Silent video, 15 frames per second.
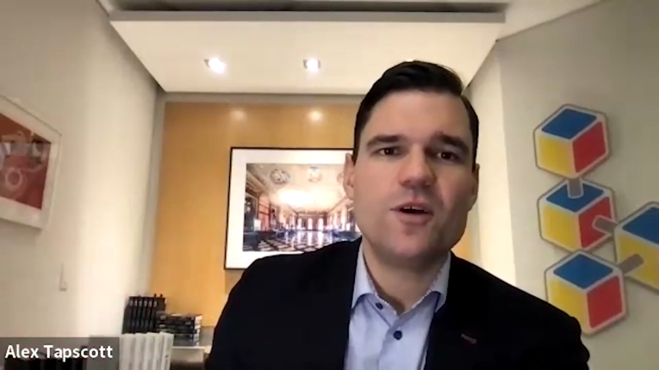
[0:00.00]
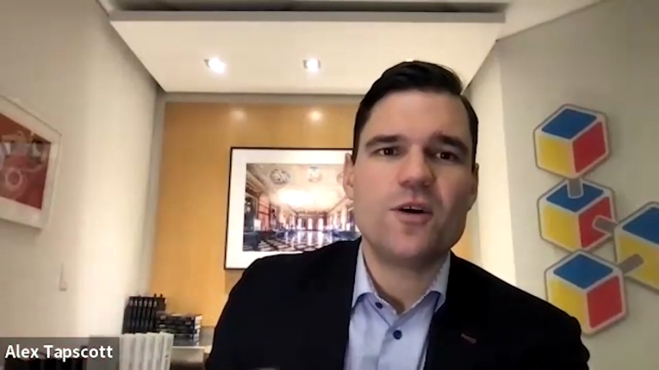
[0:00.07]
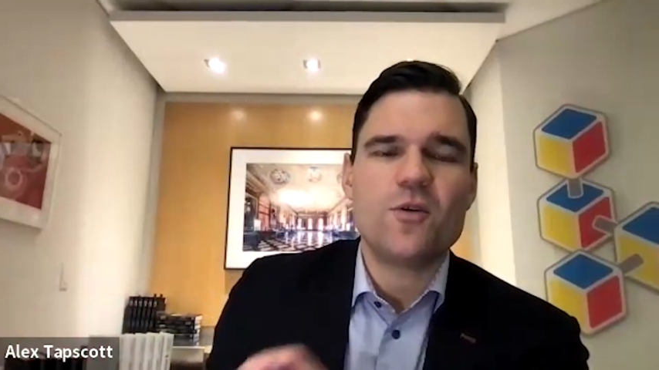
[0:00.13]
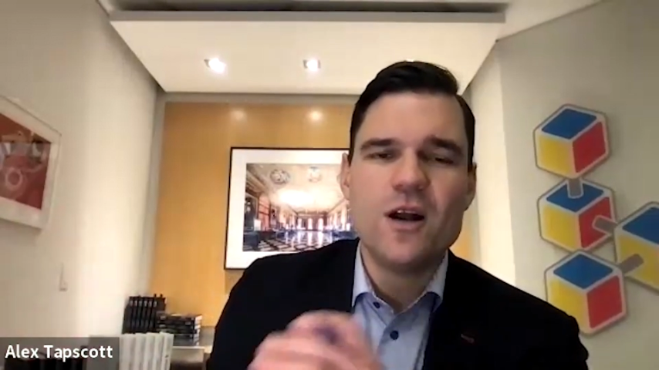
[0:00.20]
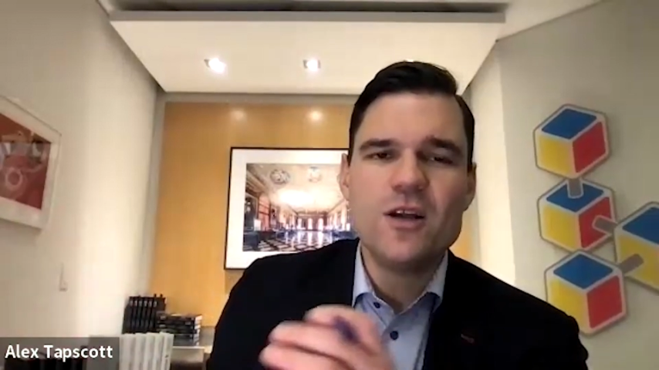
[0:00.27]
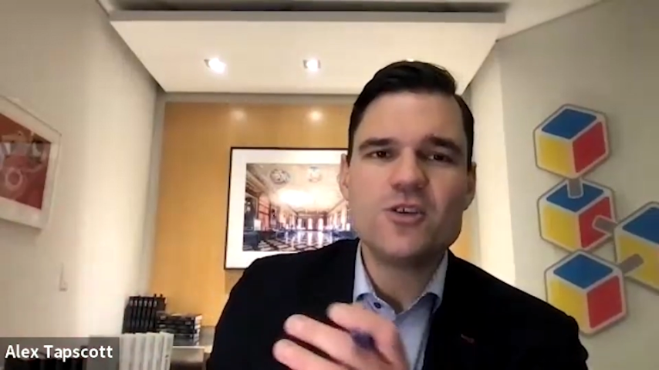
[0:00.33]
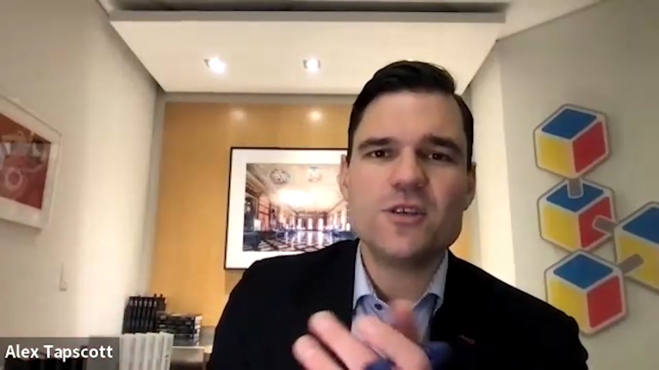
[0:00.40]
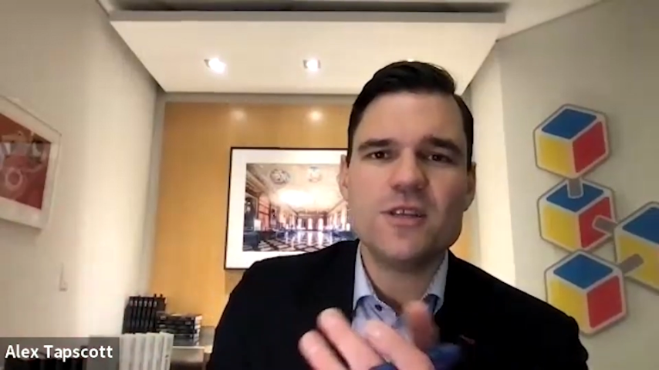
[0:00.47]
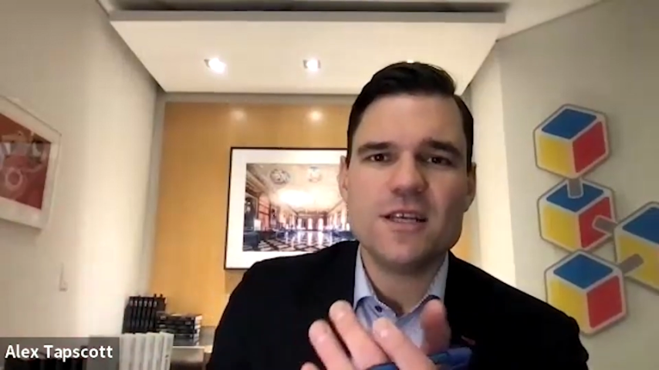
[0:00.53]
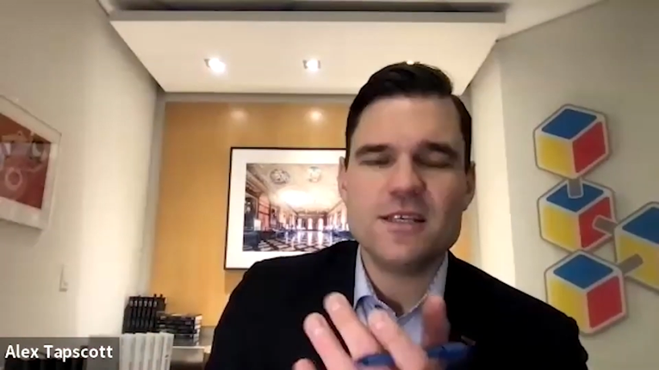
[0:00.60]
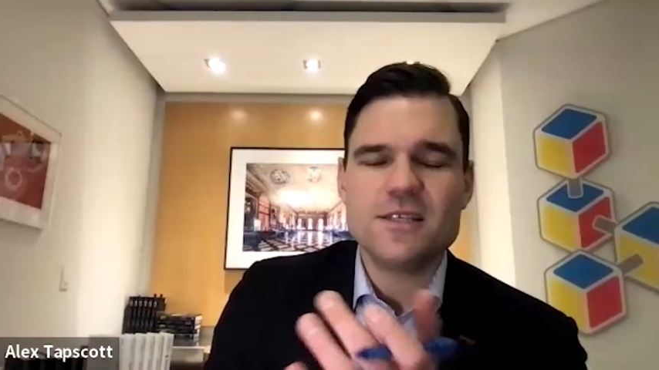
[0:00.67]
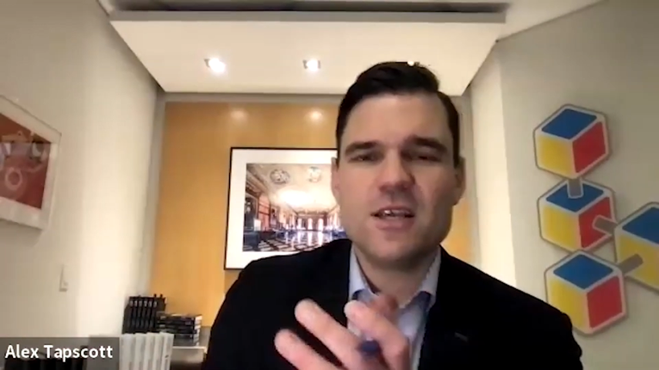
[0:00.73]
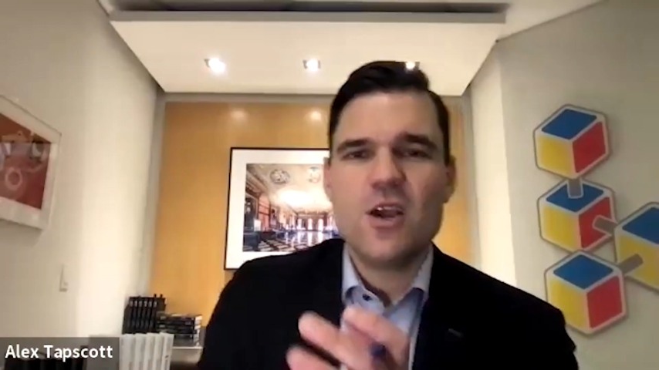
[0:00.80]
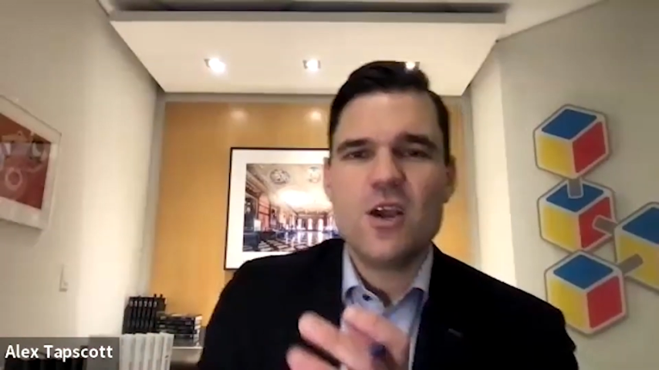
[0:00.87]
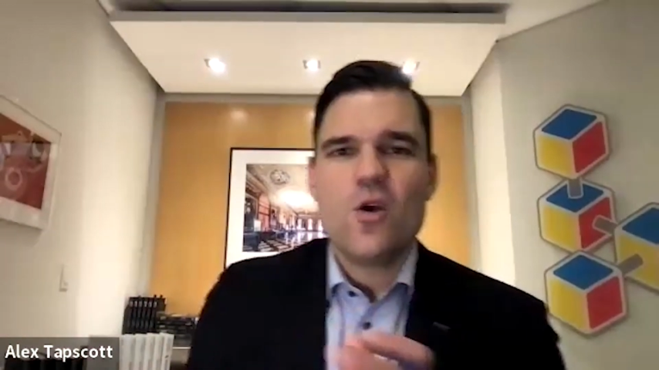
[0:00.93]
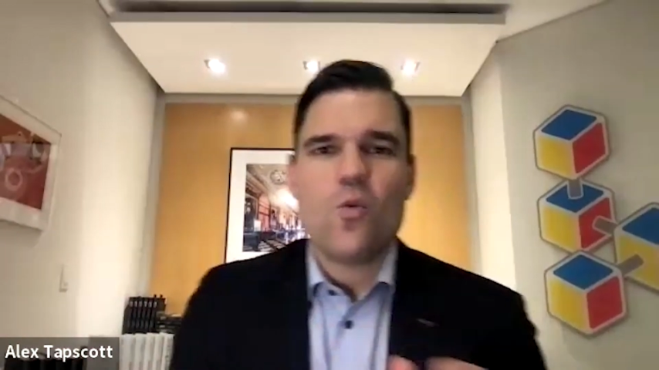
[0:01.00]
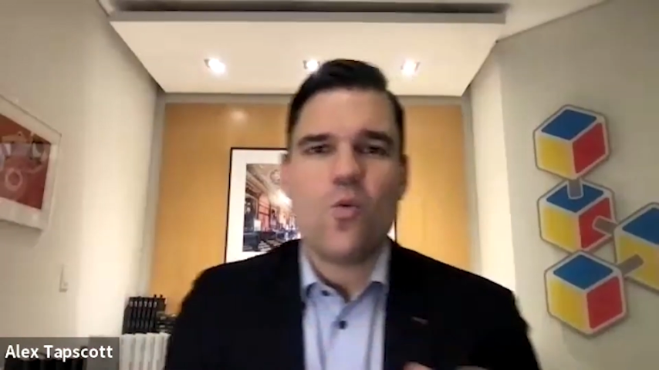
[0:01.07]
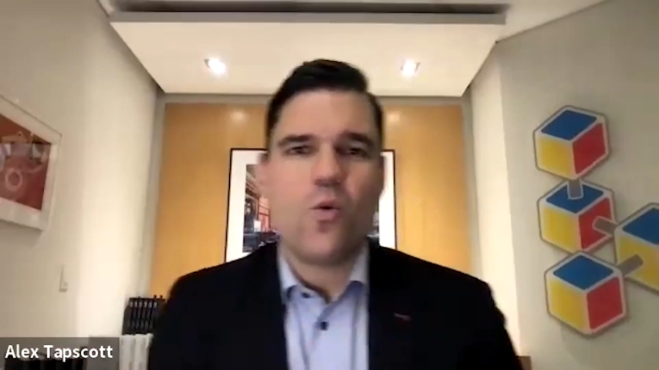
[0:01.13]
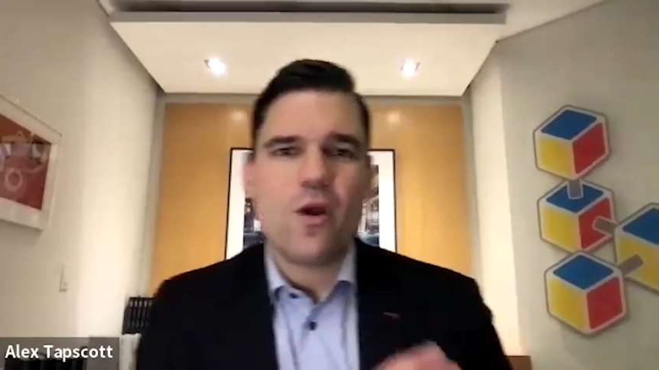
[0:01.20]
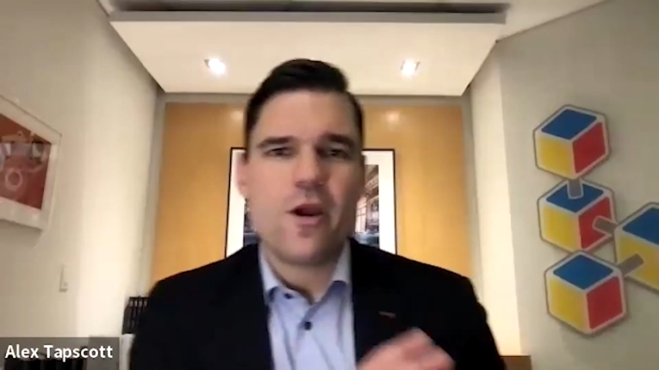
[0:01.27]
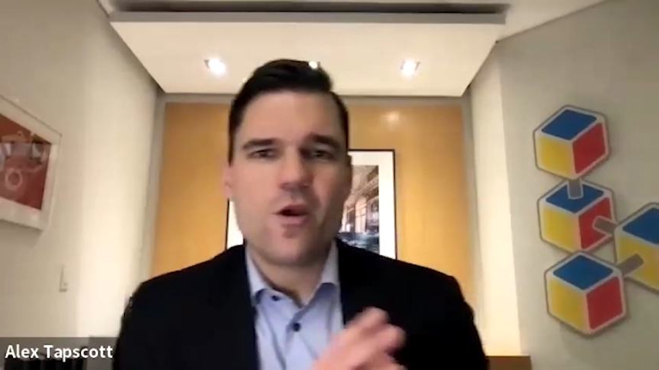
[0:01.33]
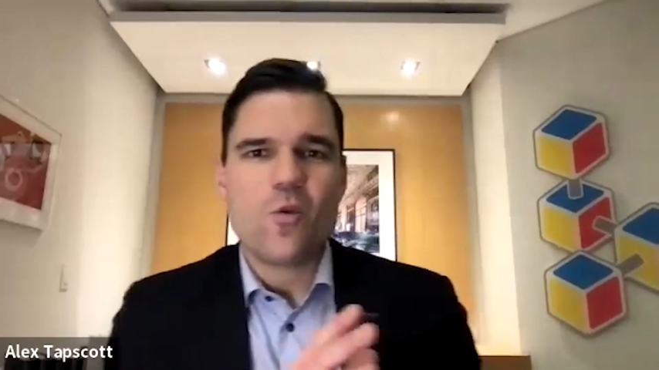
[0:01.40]
the question is,
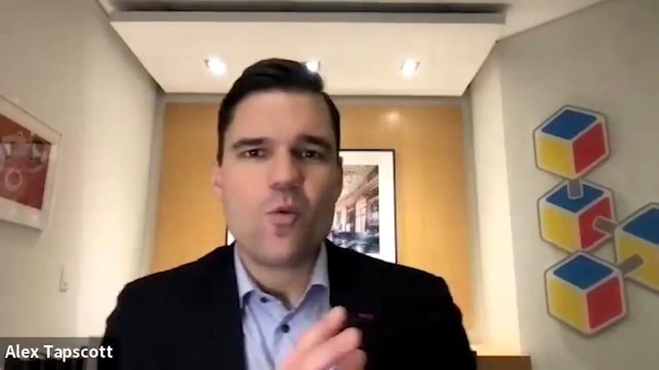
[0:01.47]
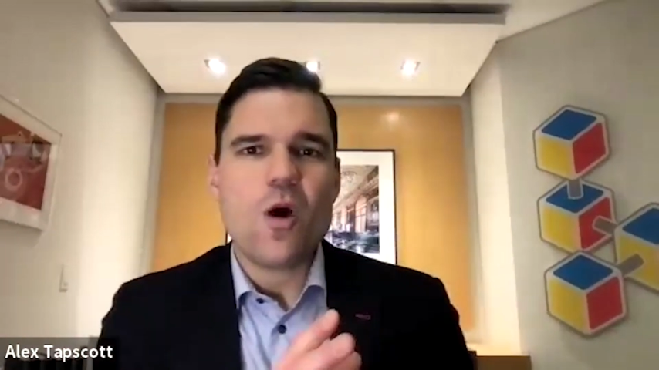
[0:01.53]
where